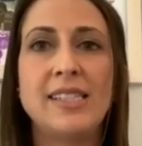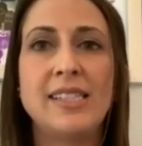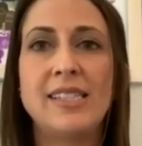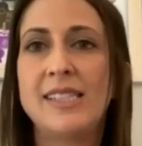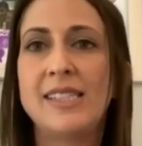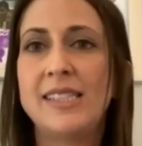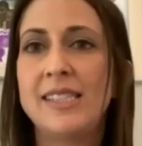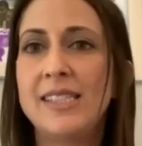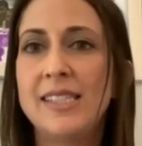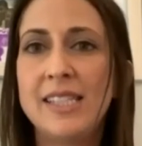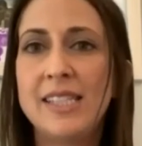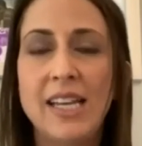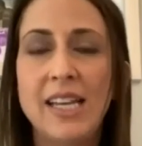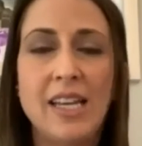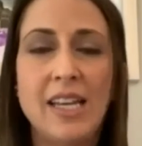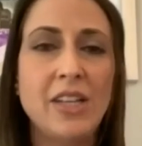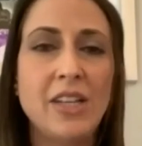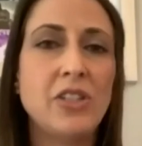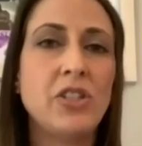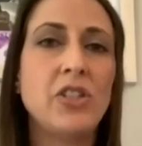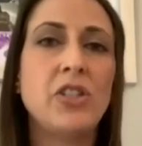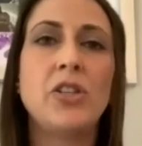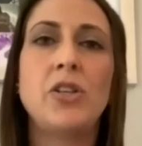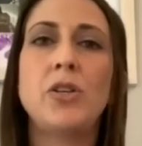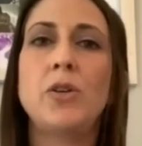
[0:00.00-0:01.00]
sticking
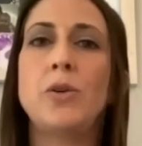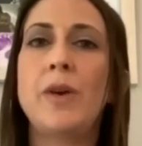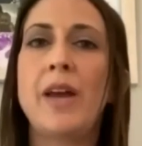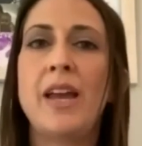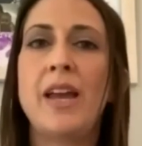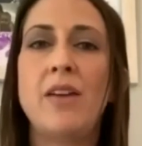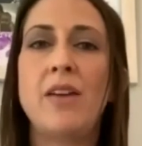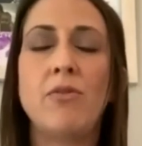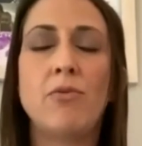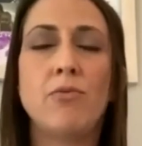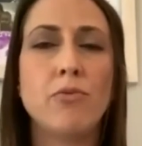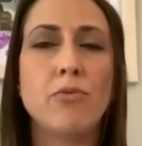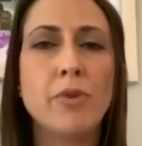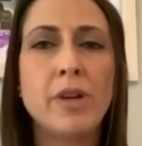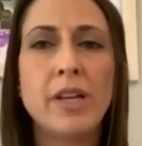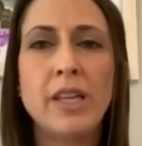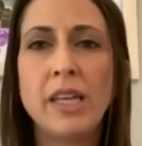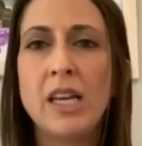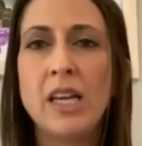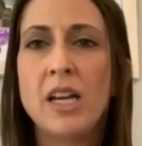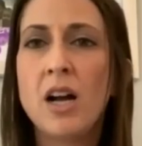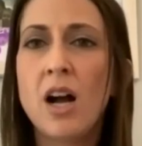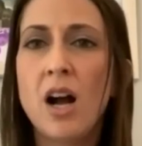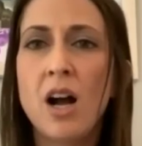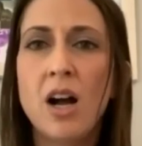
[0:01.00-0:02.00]
to a really
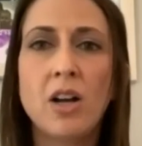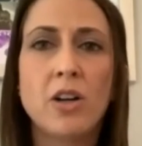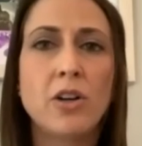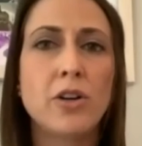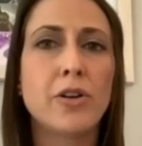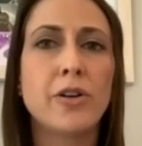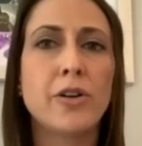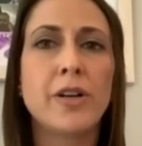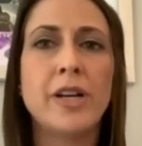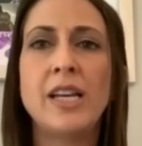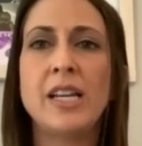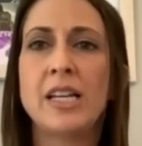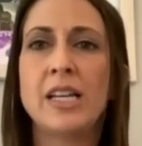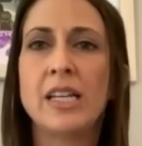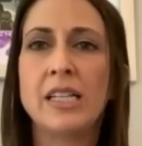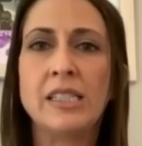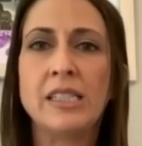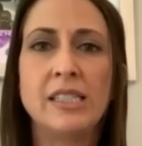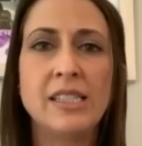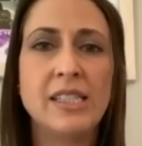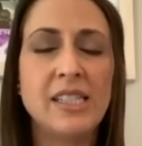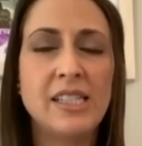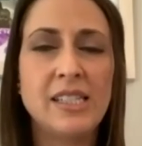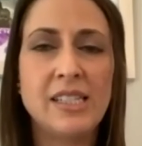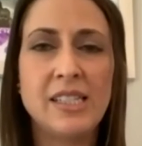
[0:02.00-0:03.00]
concrete,
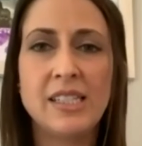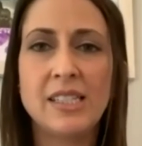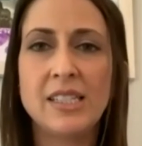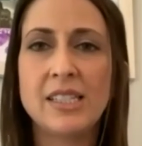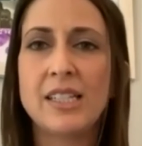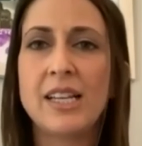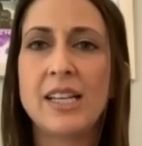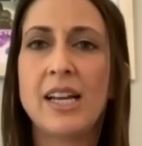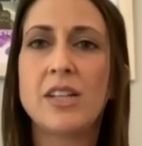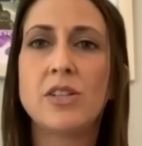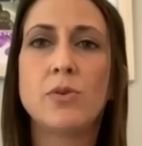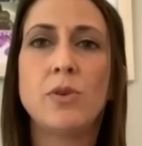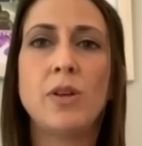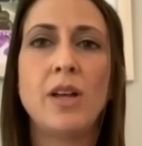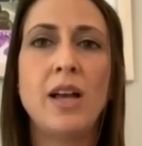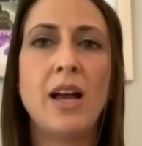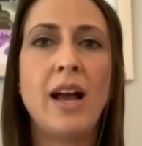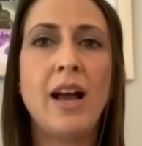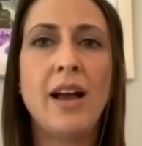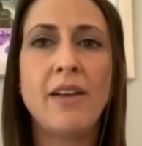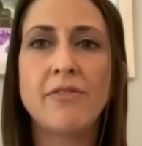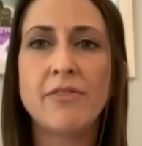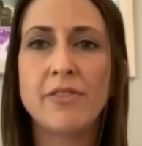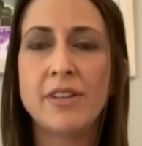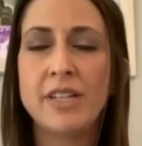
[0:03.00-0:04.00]
consistent schedule
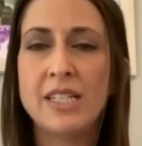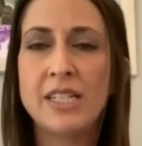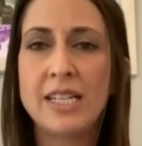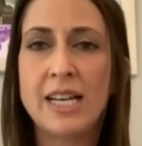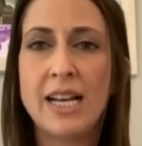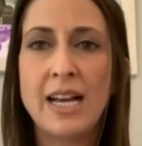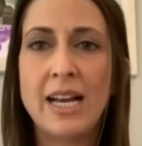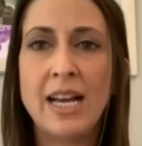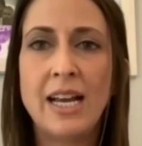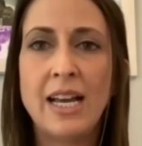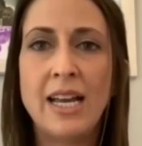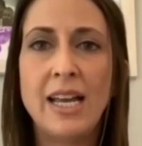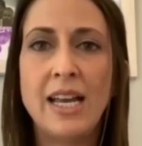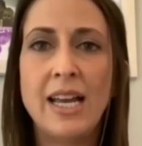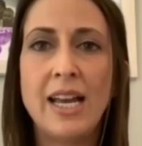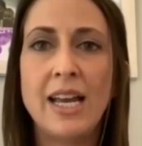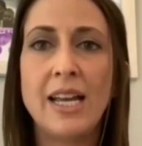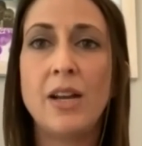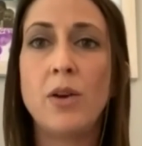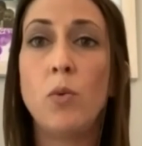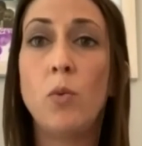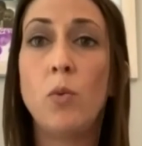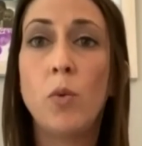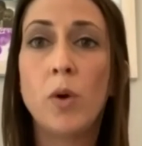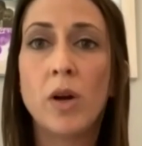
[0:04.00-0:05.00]
every day, and
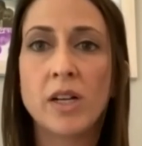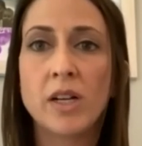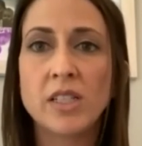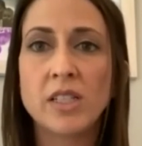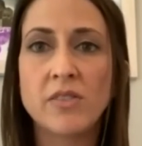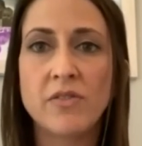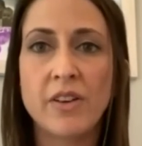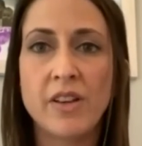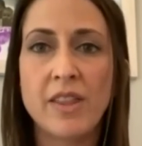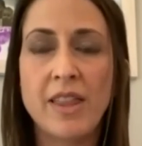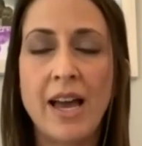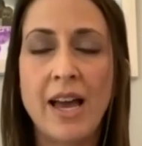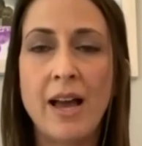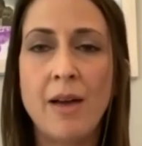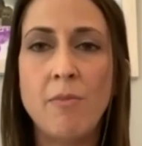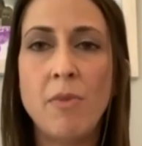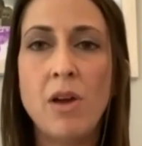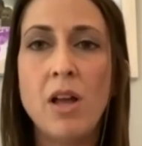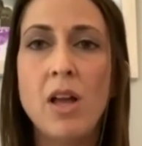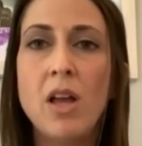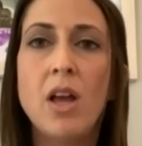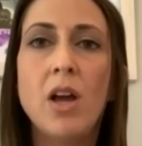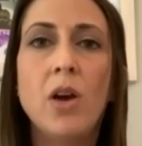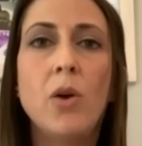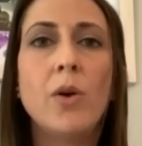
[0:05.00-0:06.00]
it works for them.
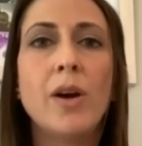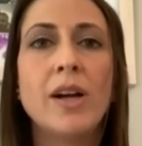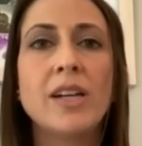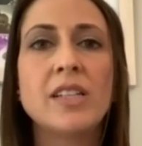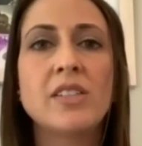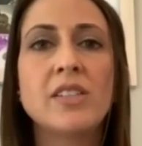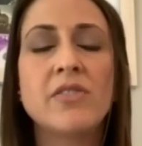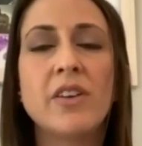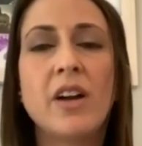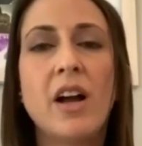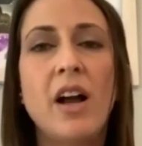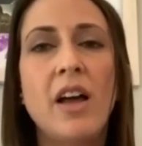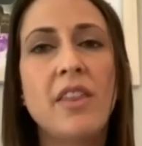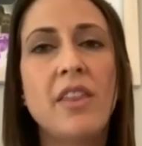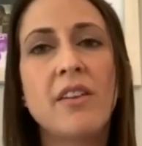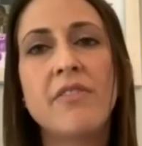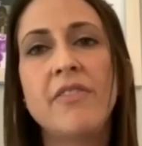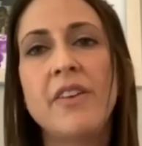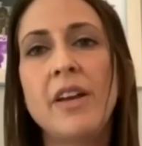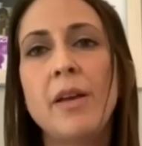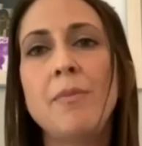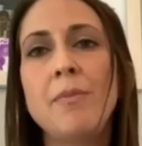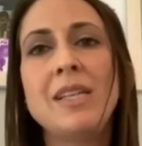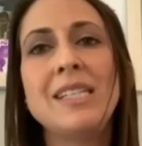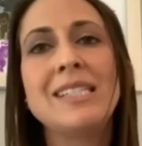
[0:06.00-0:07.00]
Whereas for other
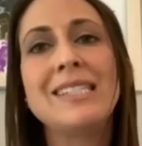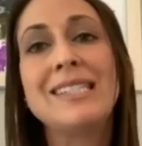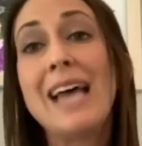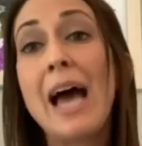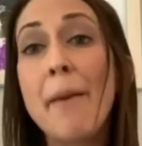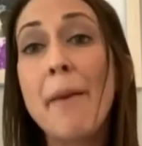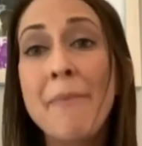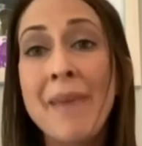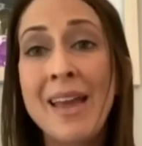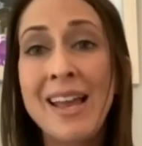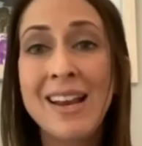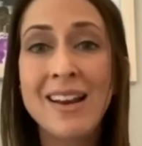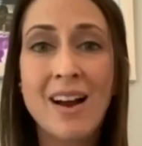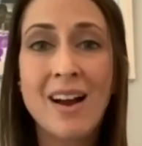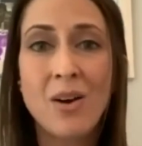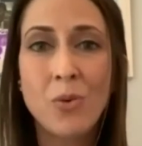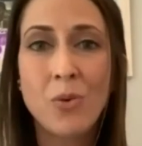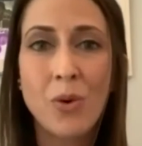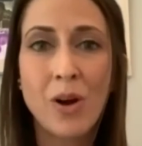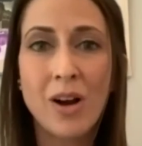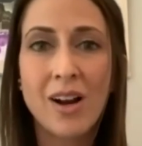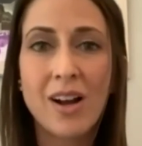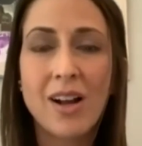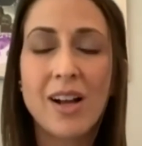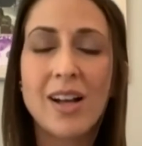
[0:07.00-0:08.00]
families, that may not
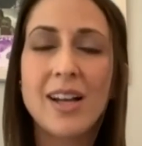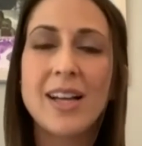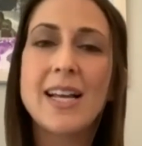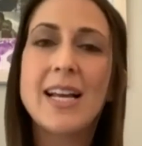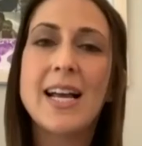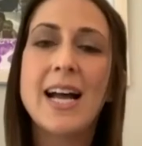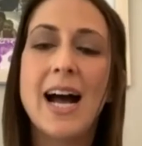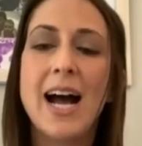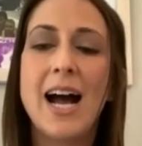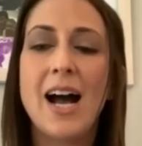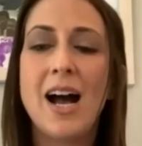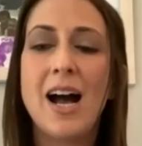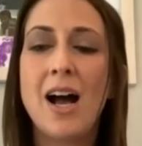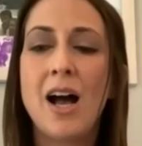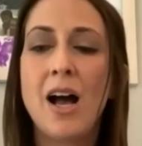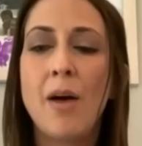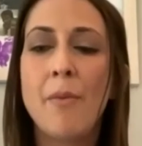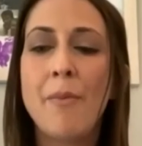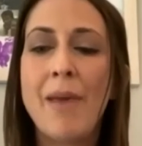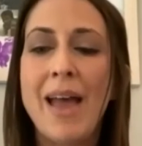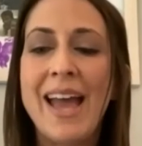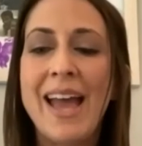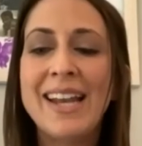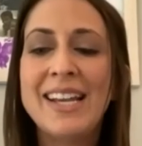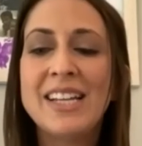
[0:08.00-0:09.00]
work.
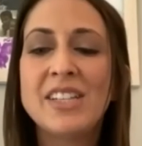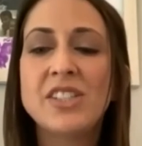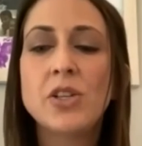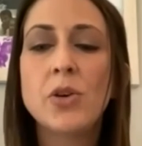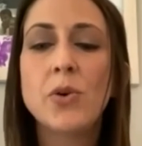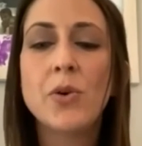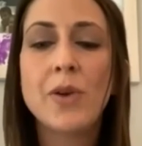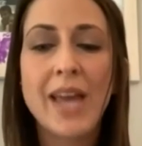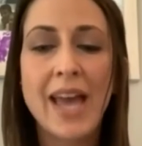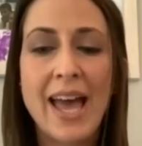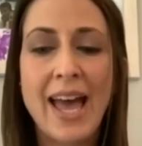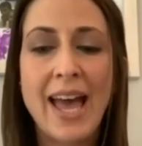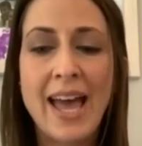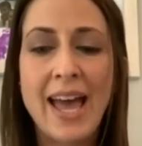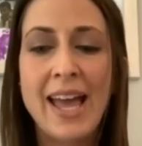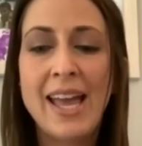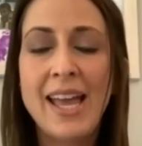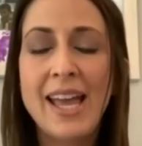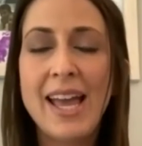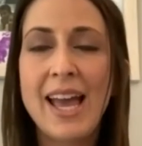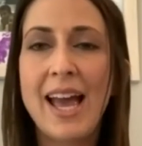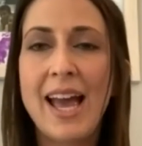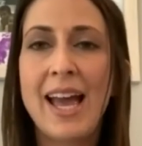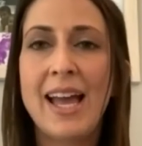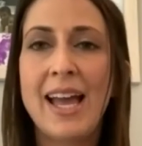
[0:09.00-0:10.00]
And it's okay,
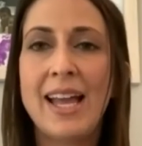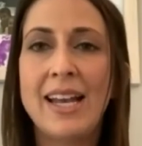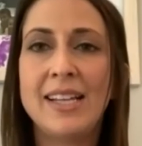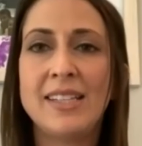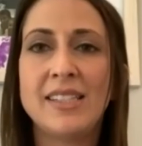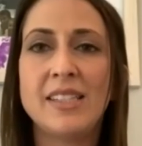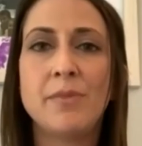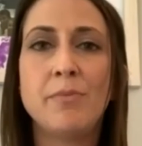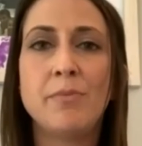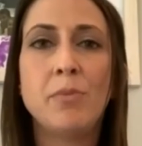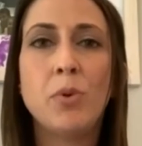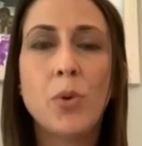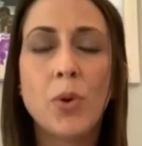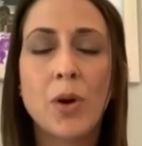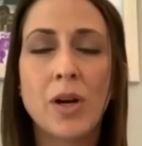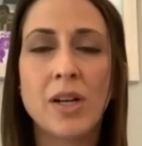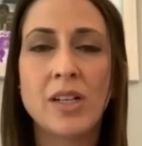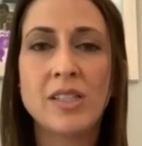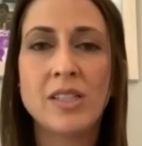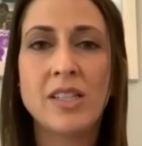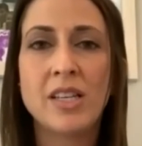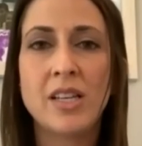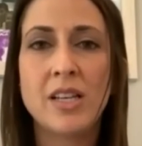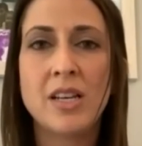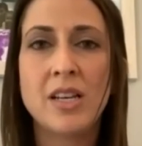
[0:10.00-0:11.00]
and it's important
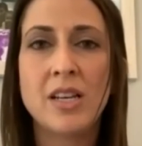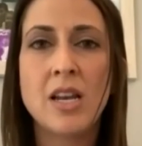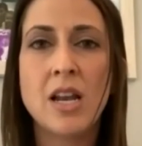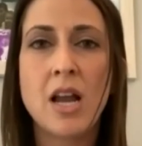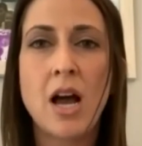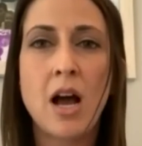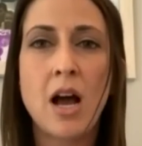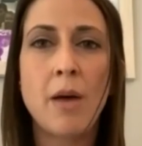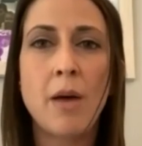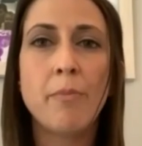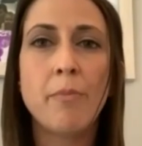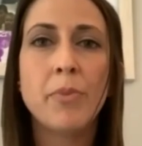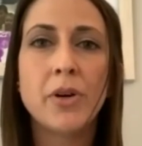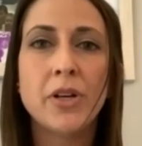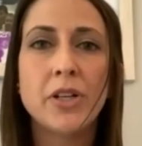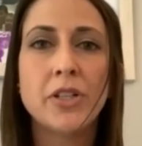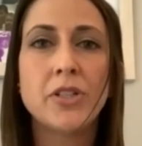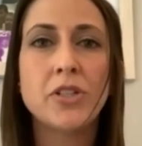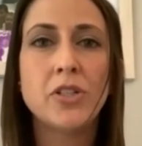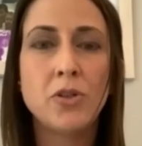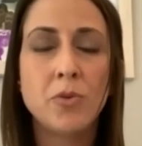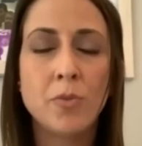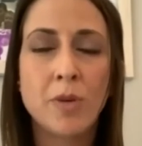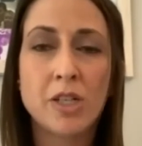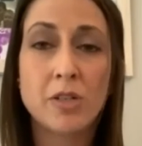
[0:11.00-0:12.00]
to not put
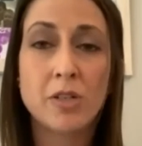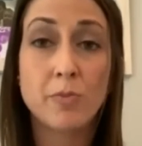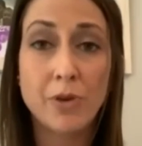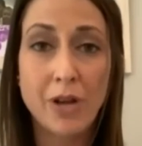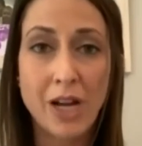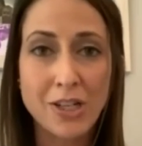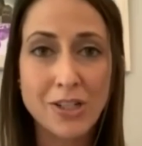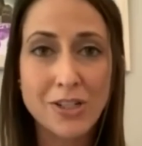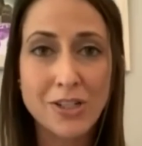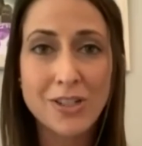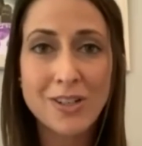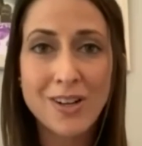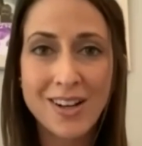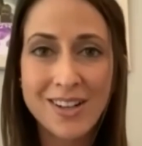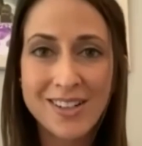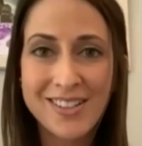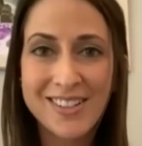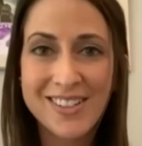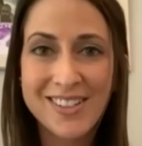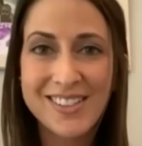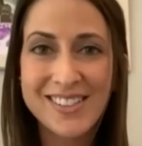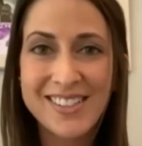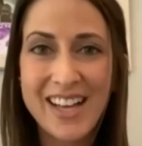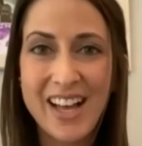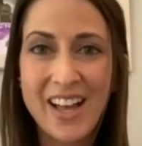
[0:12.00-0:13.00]
too much pressure on
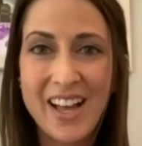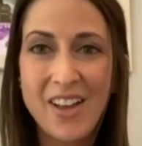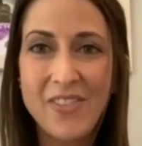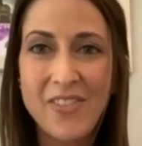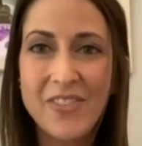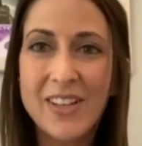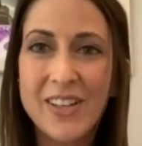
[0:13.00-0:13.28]
yourself